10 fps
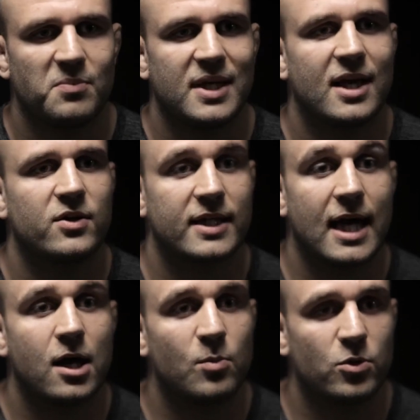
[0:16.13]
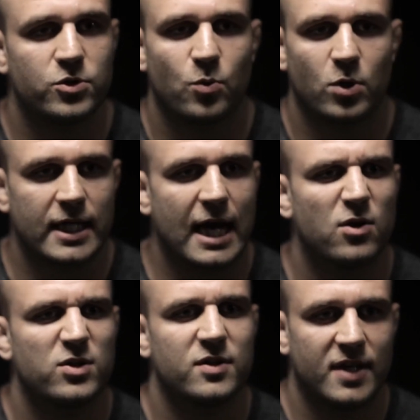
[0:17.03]
be held accountable, to work
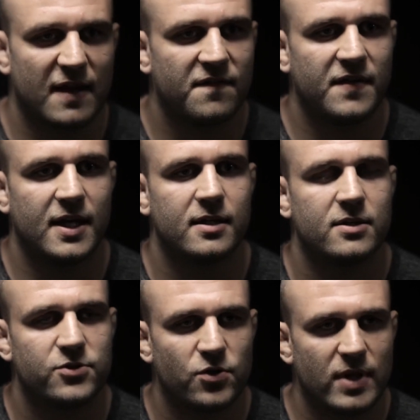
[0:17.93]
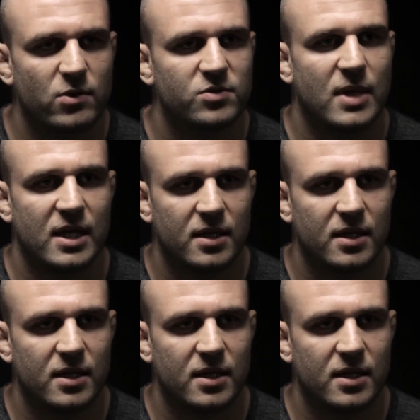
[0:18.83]
out, to get fit. So that was my